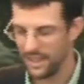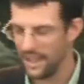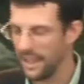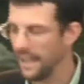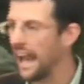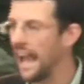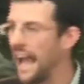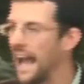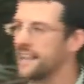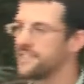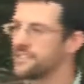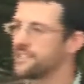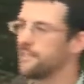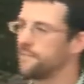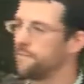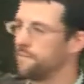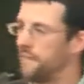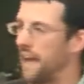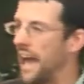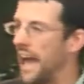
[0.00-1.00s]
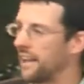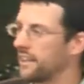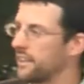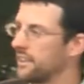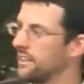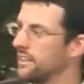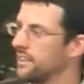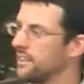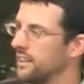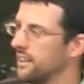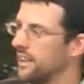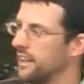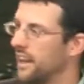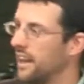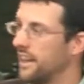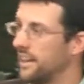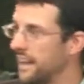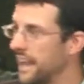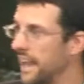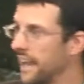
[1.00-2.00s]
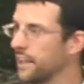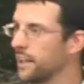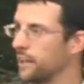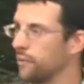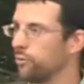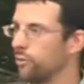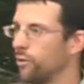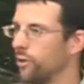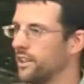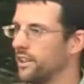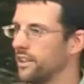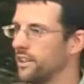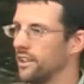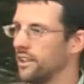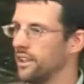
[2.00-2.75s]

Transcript: it has an effect, a negative one,